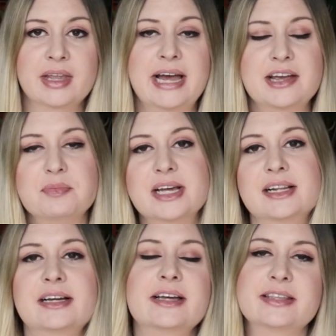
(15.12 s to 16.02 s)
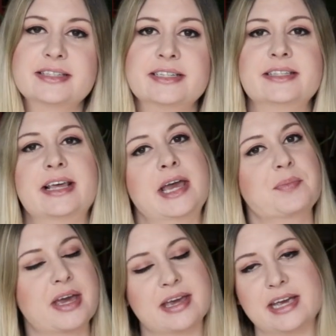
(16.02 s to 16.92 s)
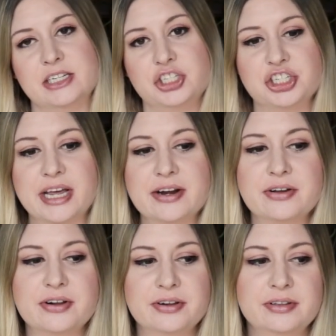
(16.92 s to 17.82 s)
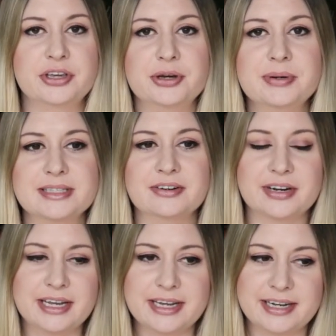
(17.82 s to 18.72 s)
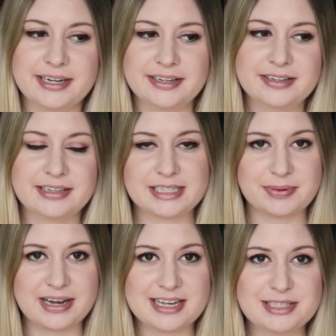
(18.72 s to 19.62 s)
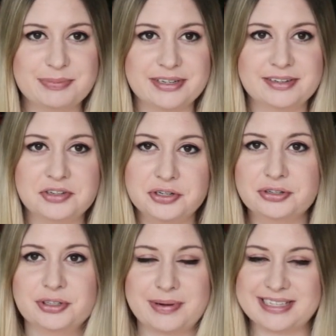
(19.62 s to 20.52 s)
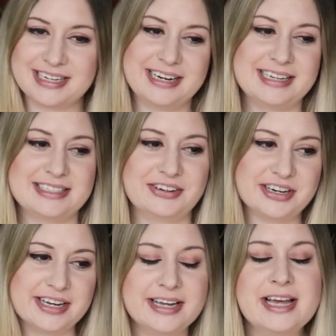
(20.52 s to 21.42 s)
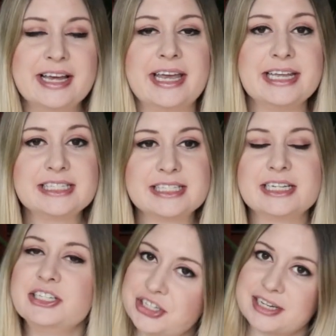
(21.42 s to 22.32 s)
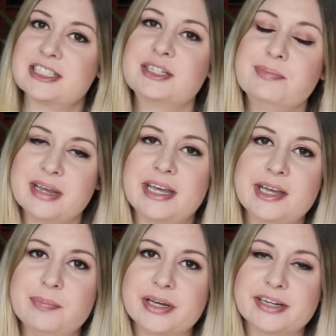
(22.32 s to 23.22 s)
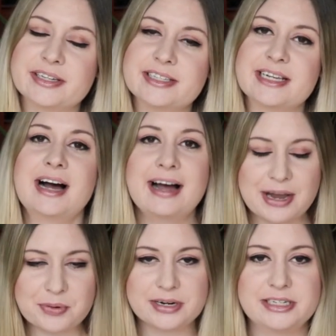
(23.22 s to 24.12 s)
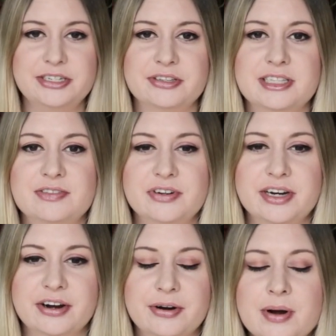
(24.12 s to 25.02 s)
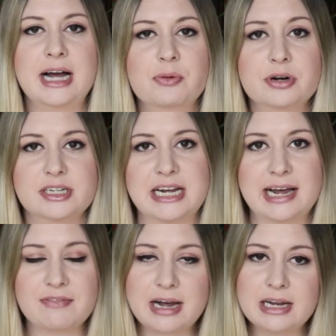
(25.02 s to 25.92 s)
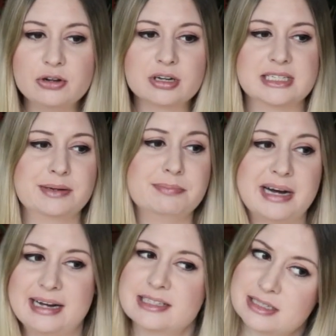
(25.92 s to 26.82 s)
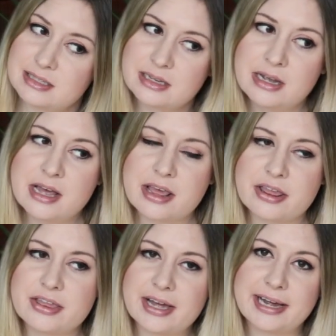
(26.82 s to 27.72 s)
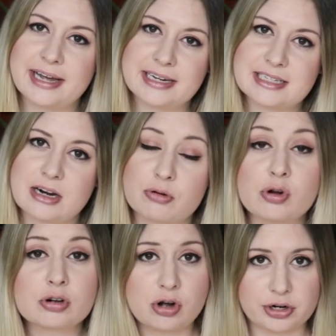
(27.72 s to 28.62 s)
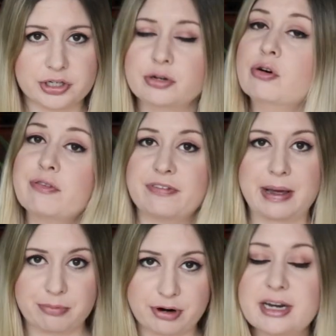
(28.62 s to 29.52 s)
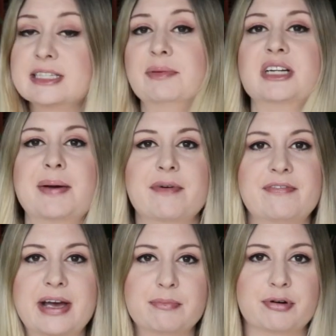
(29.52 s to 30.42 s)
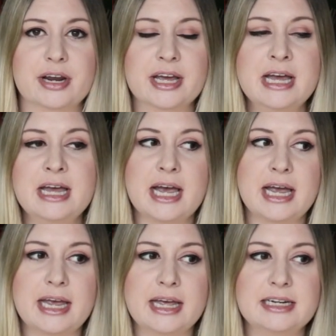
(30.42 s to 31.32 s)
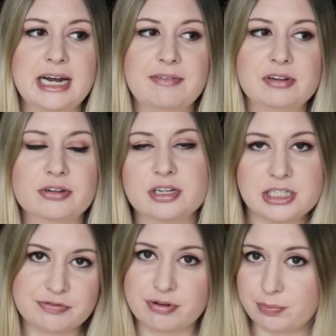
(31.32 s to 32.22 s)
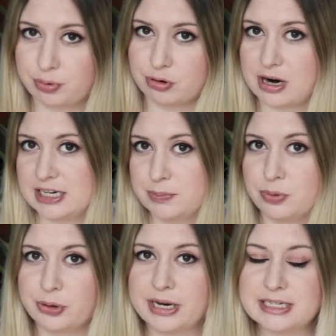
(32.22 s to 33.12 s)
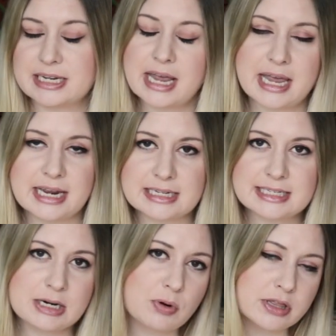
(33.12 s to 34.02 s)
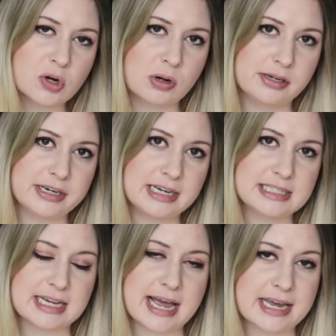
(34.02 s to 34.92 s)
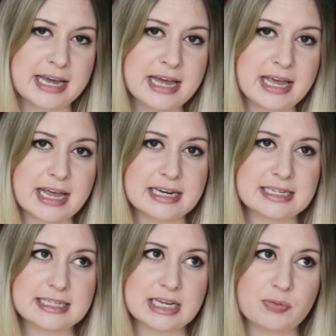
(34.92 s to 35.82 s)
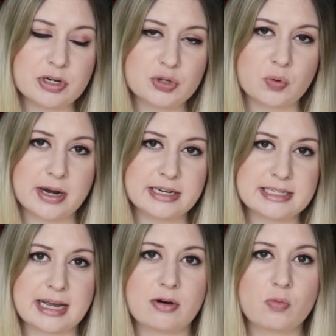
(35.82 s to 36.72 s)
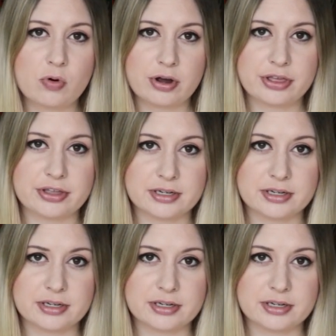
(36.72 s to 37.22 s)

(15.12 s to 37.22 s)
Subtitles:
Hey, I'm Nicola, this is the MKH channel. Hugh is not here, that's my husband. Yule, my son, is not here. It's just me because I wanted to do this video. I wanted to have a look at some masks that are all cotton or fabric, some type of fabric, and have a look at different price points and see what the quality is like and see which ones are worth